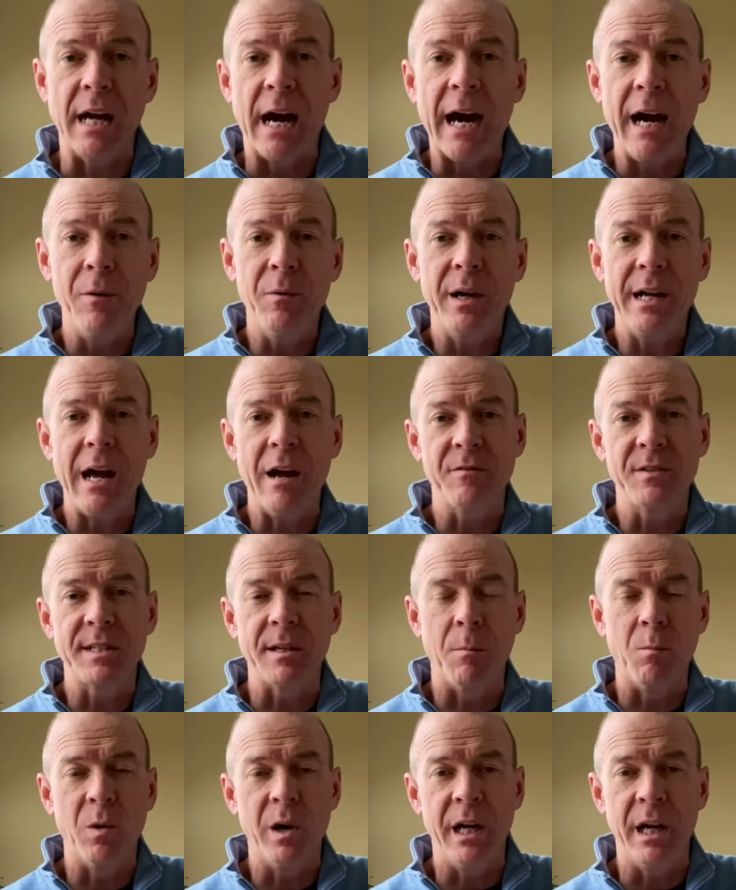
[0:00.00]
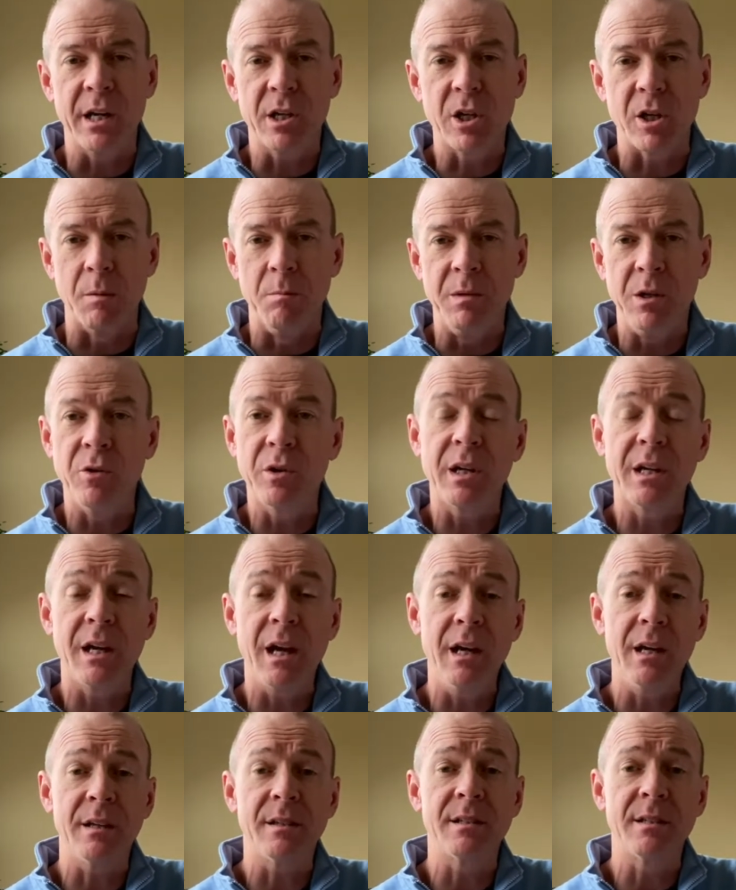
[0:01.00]
I would have some way to
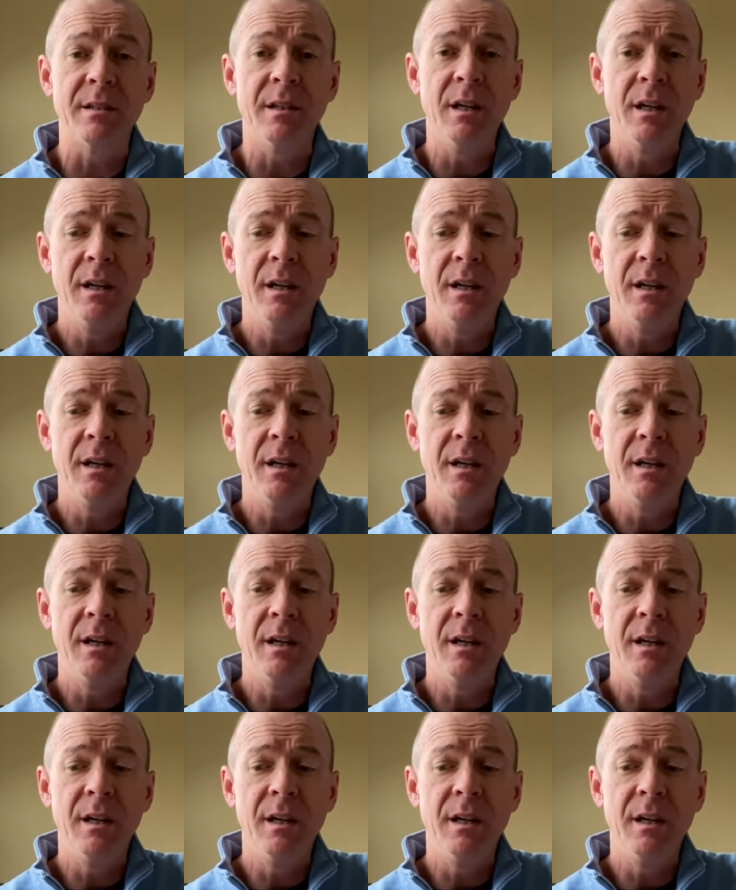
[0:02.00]
communicate